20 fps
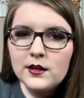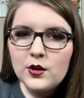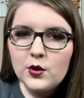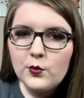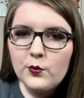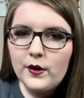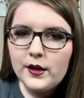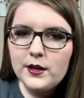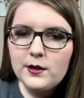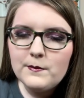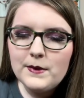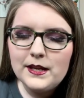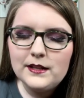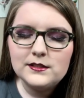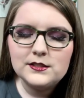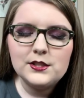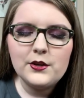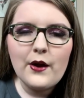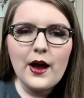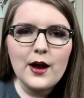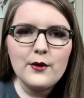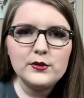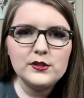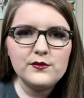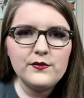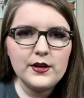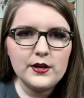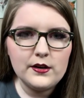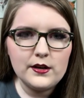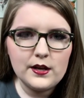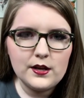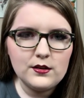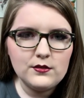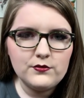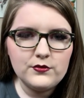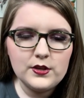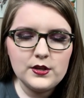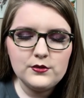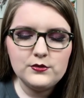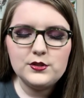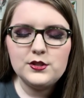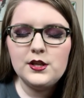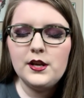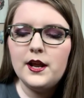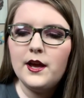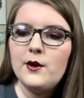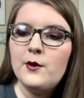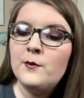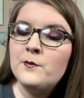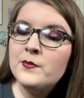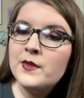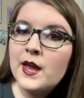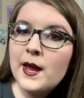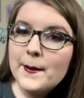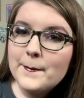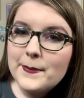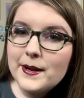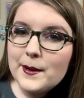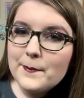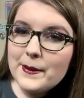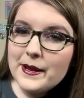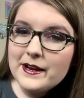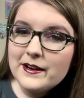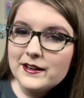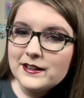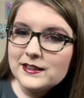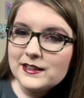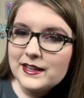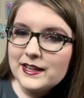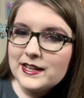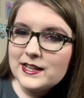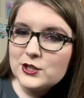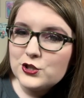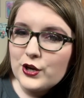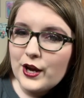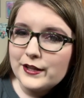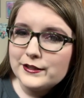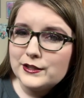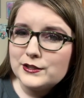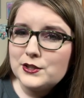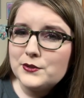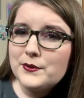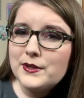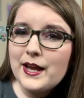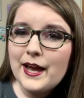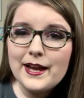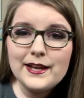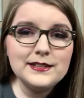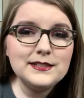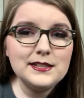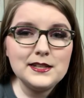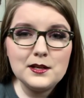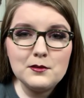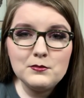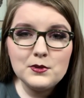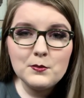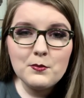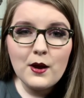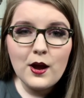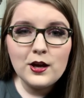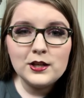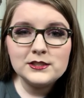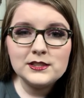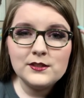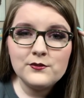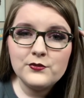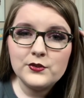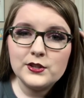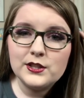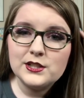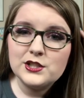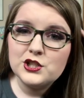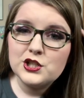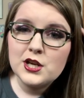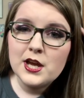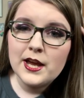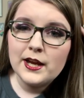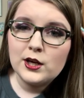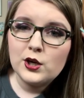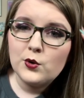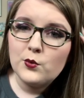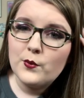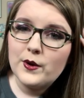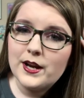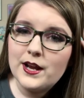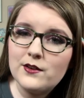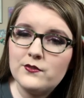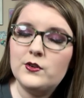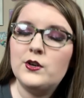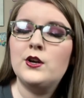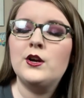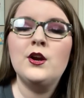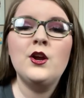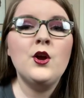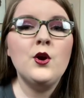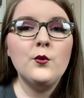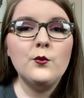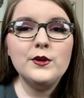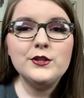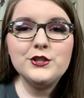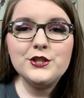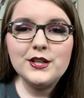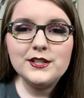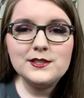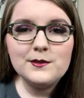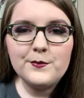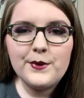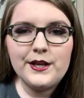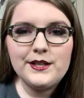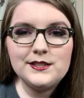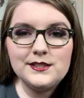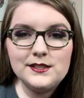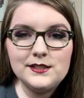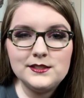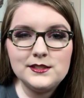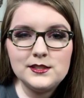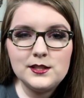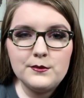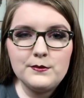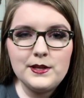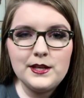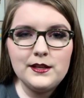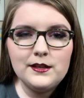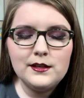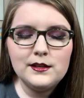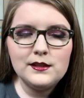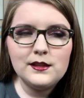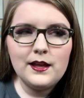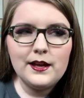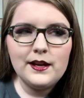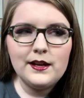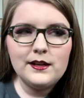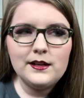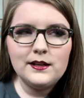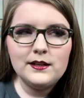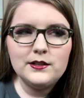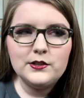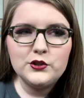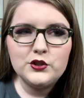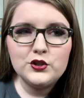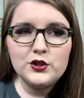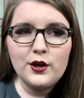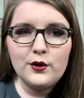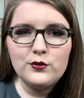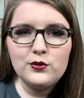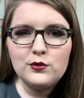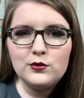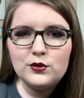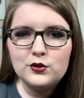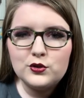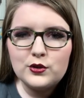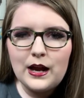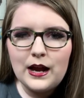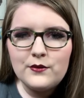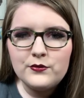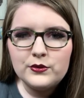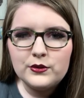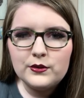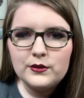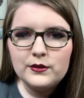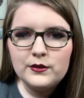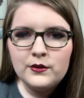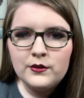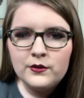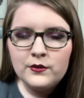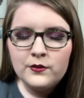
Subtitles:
What do you mean? So I was very confused, you know, but apparently he tried to do an ATM deposit for this check or whatever, which doesn't make sense to me. Like, just go through the drive-thru